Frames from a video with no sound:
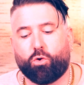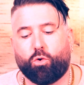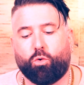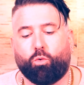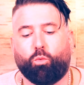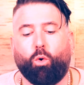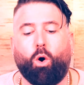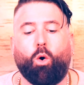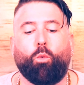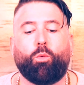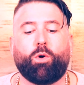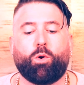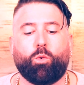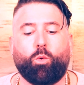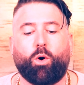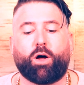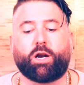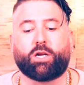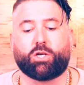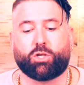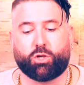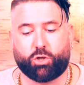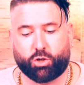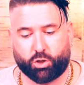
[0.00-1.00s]
what we
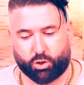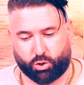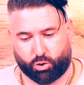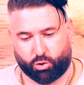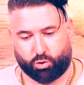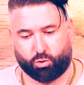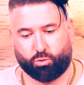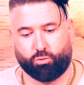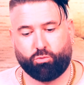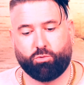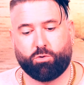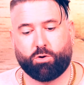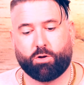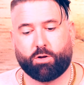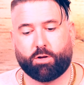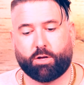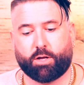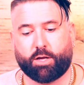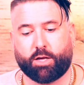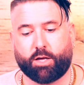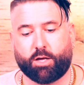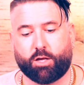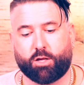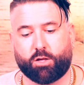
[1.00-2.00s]
want to do
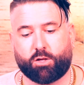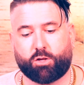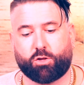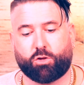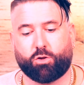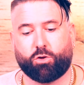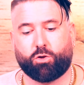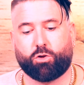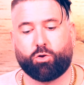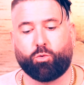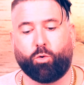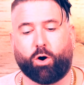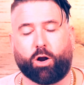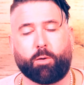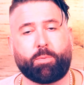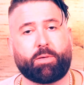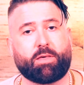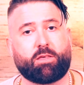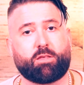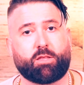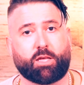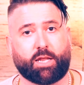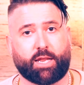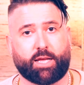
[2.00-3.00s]
is you want to be
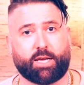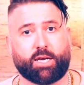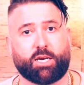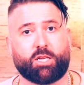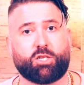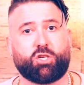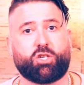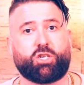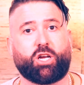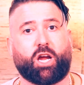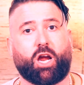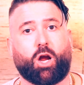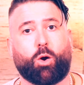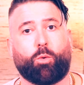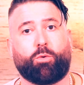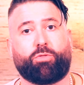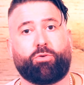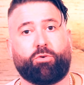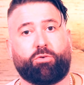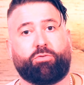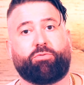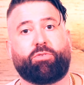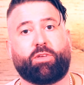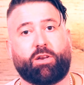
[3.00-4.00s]
sitting in a chair
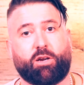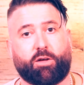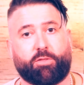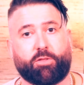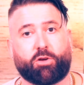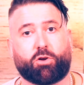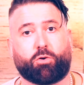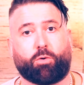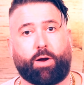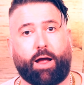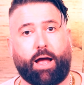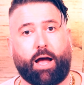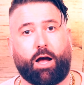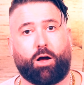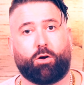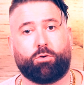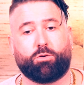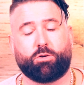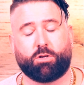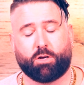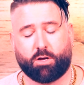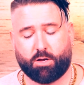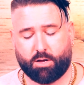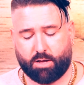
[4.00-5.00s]
with your feet on the
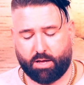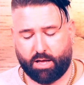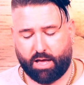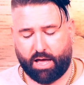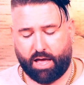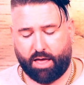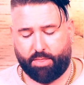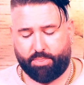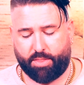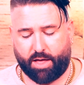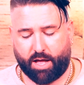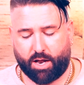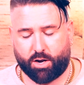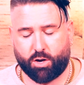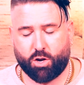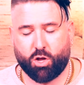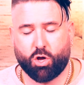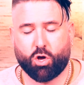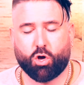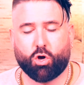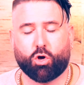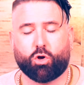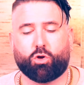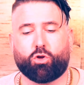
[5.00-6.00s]
ground, and then
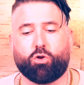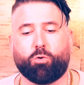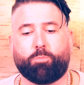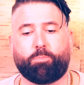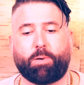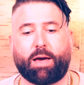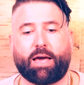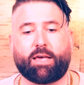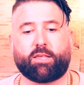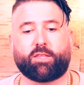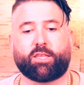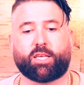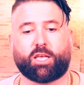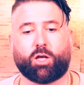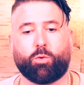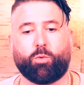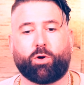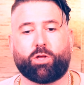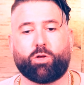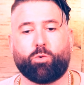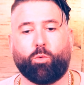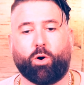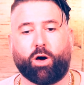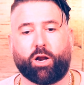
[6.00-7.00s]
you basically,
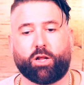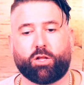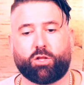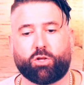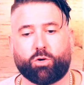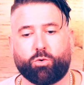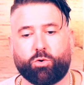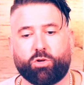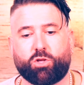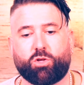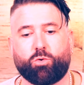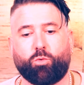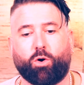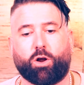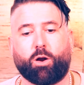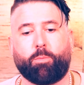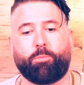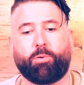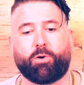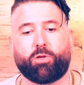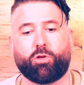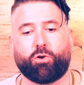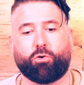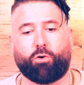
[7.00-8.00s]
what you want to do is you want to
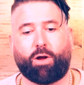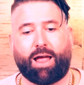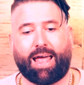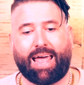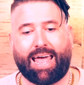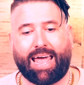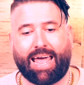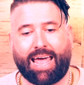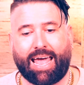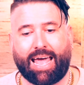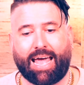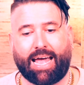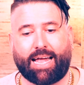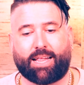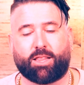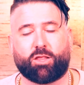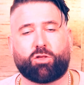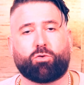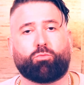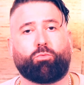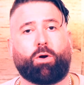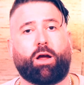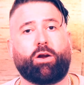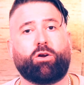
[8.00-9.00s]
put your
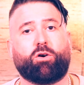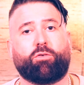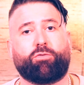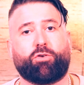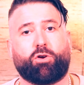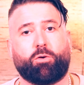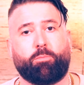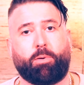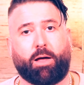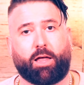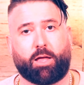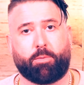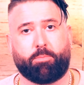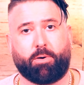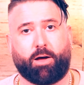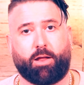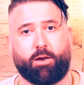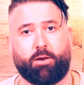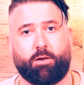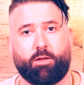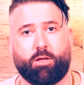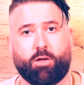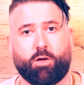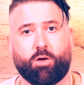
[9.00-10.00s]
hands right over your belly
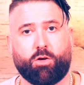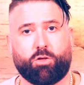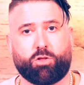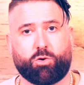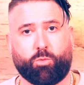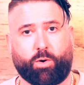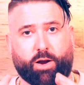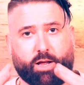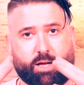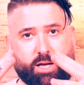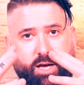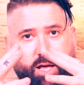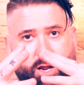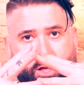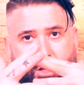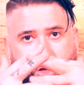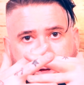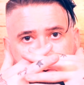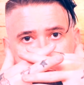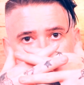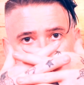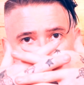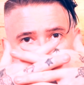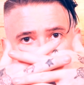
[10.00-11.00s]
button. So
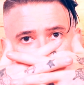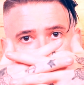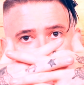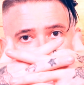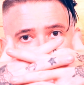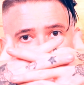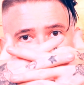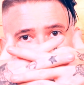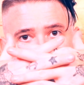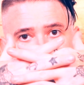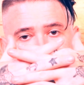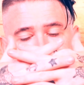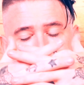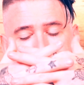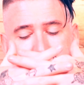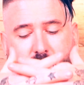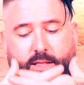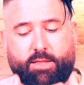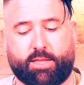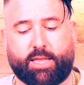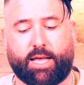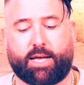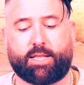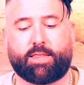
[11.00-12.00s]
you want to clasp your
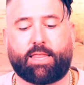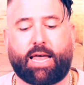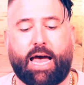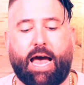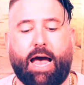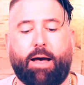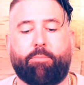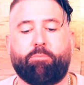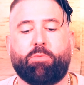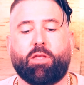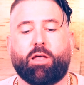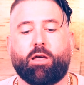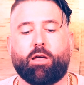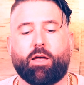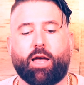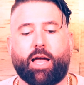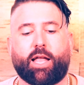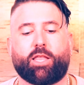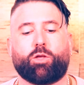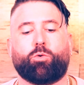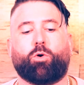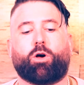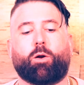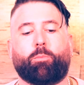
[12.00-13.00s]
hands like that,
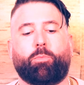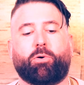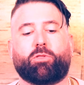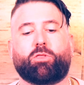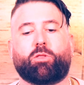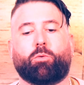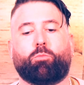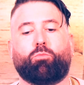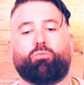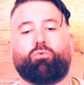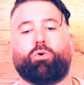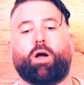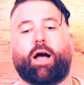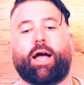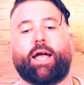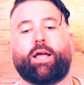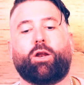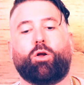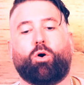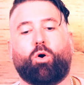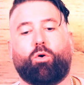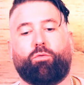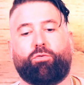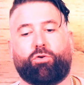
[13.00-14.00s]
and you want to put them
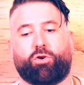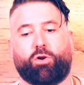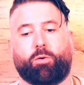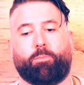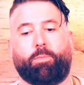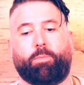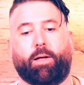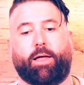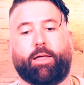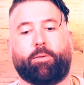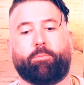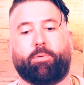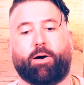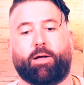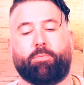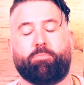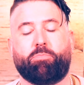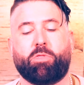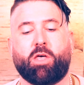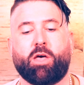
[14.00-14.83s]
right over your belly button.